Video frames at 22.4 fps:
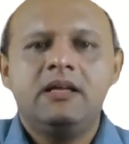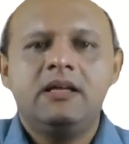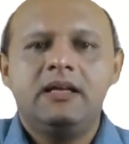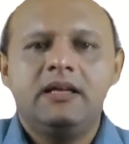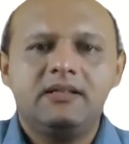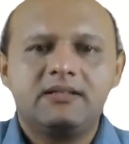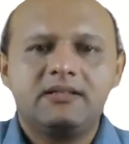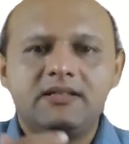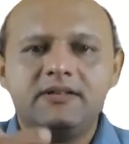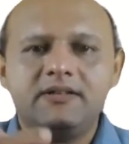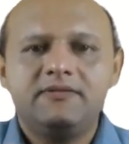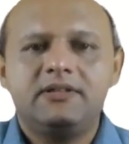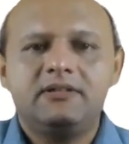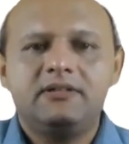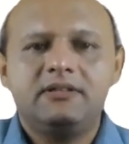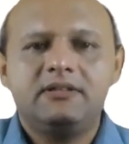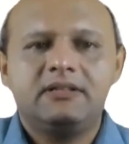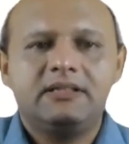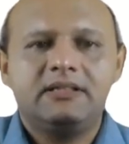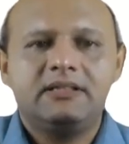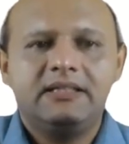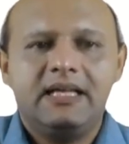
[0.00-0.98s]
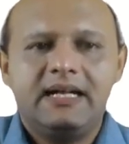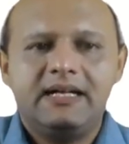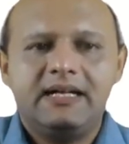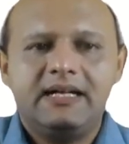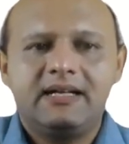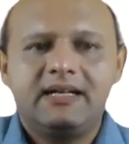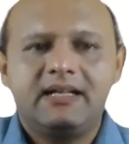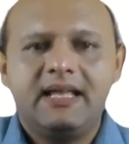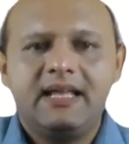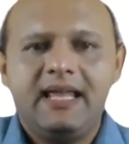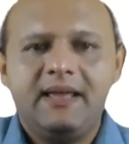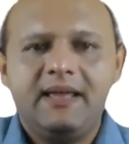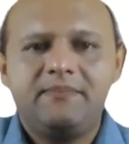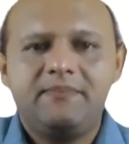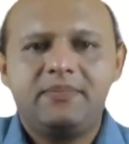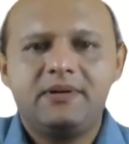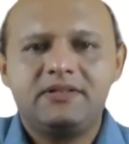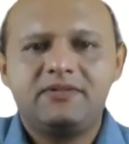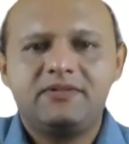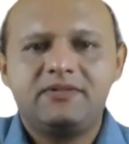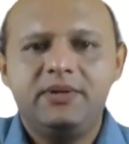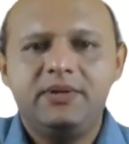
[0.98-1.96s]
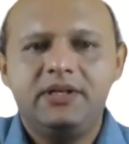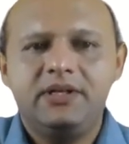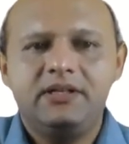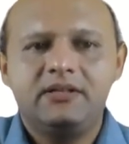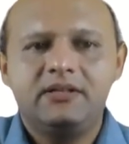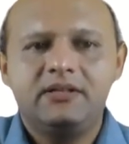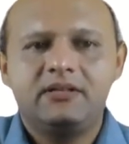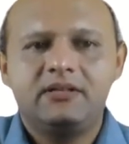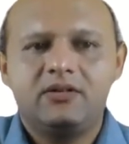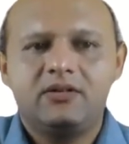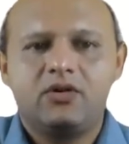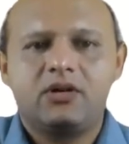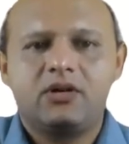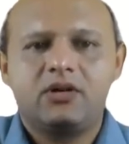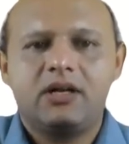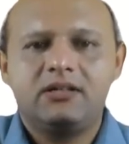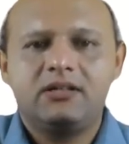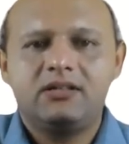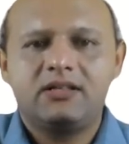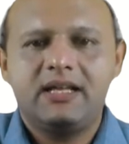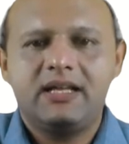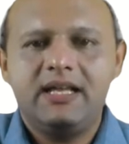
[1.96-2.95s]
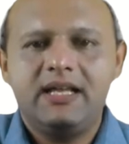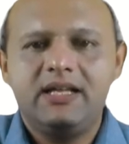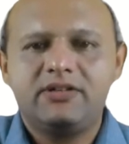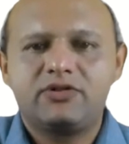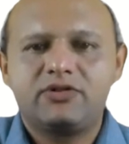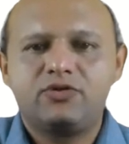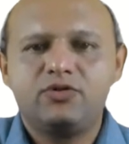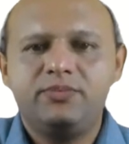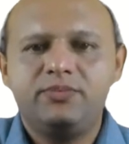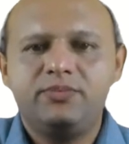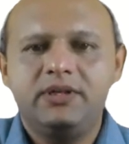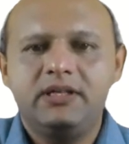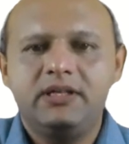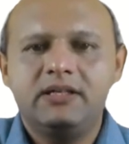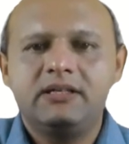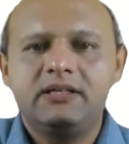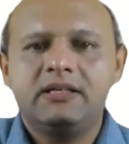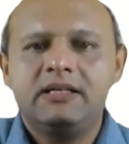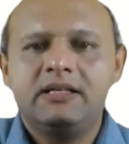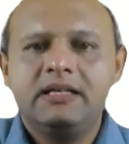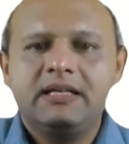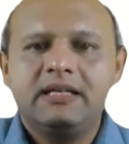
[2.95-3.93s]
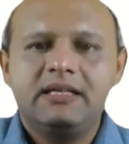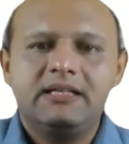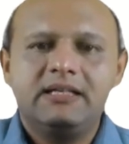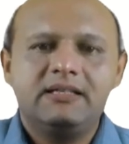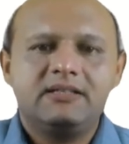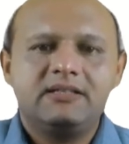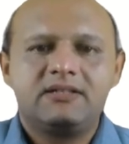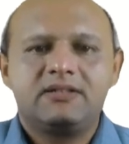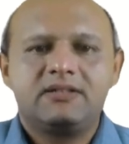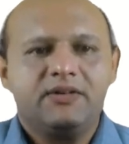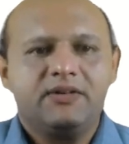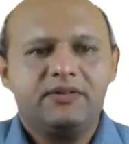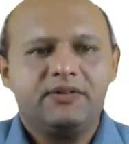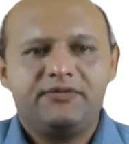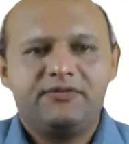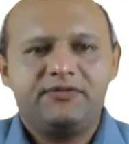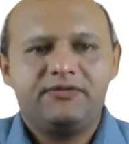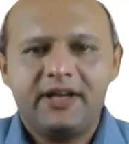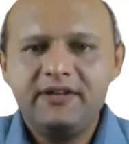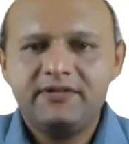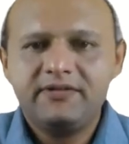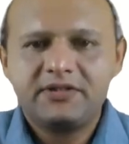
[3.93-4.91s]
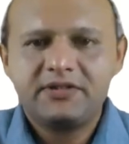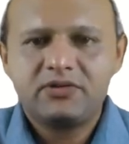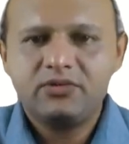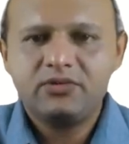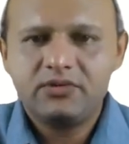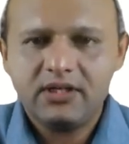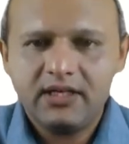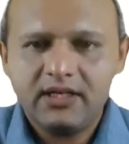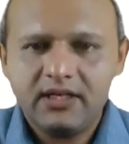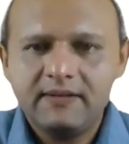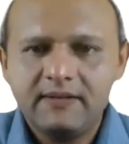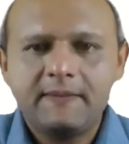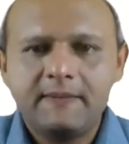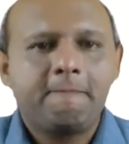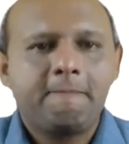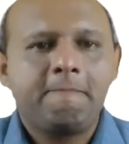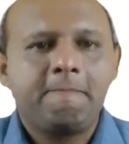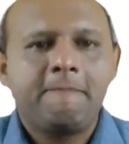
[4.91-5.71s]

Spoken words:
It is given that A plus B, or rather A is to B, is 5:3,